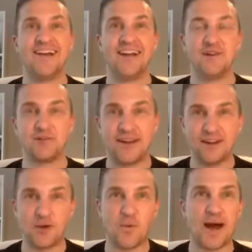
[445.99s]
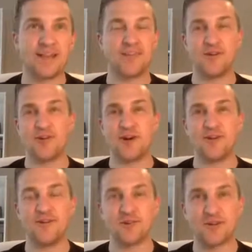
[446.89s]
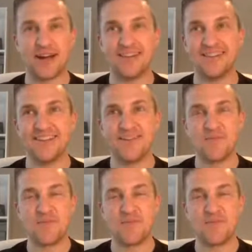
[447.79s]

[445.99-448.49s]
and you're trying to quieten the crowd and you're trying to,